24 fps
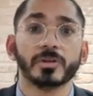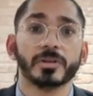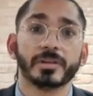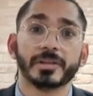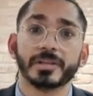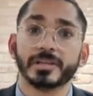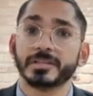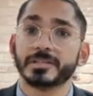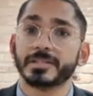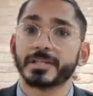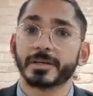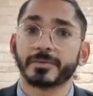of
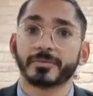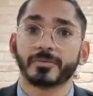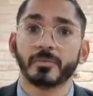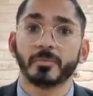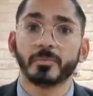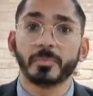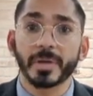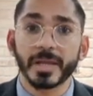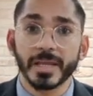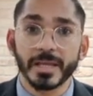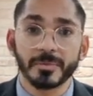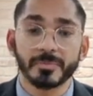these
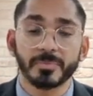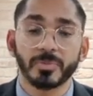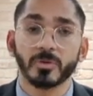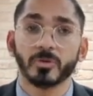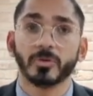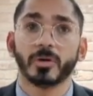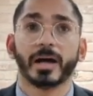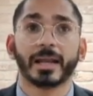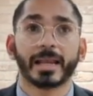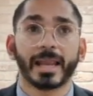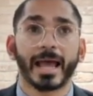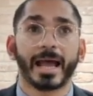different
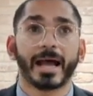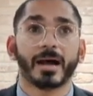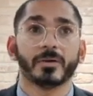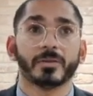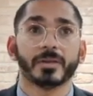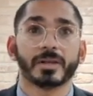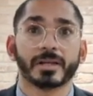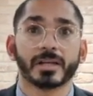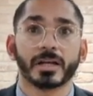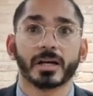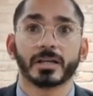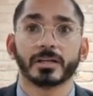people and how
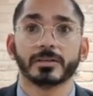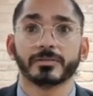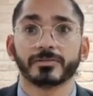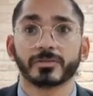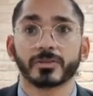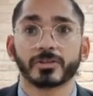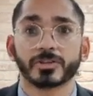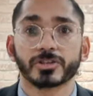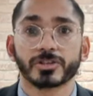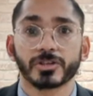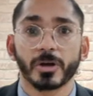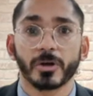they kind of
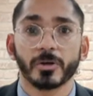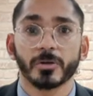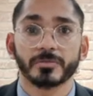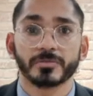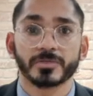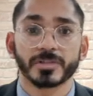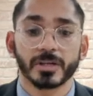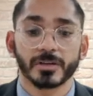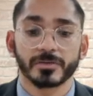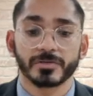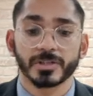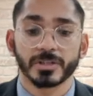show
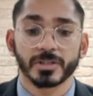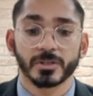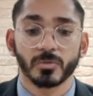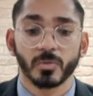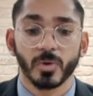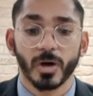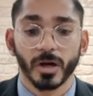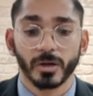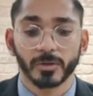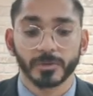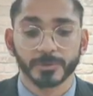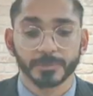themselves in the
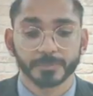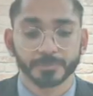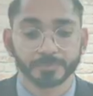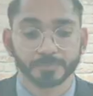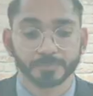world.